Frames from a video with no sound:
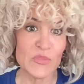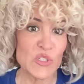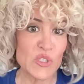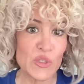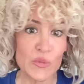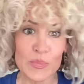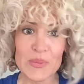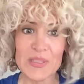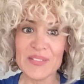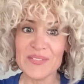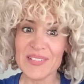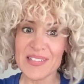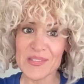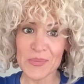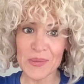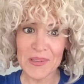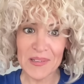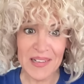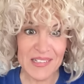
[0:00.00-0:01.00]
do you believe
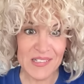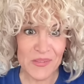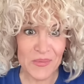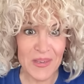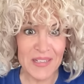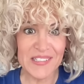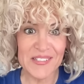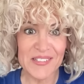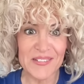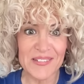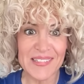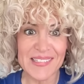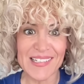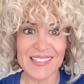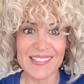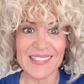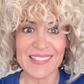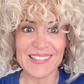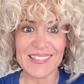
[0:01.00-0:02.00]
Israel has a right to
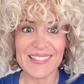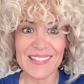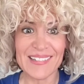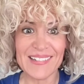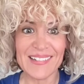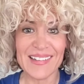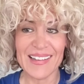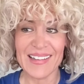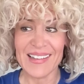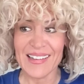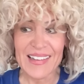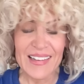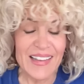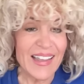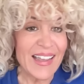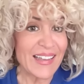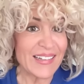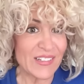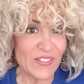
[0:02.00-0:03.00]
exist?
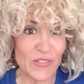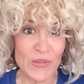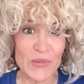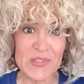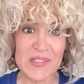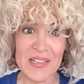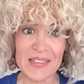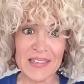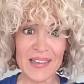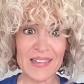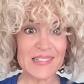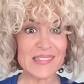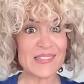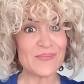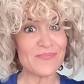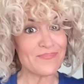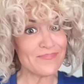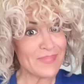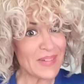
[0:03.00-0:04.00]
And if you say
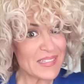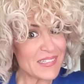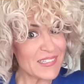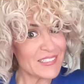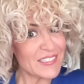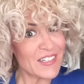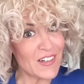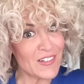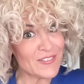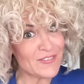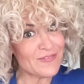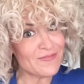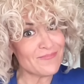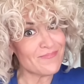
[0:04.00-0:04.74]
yes, mazel tov,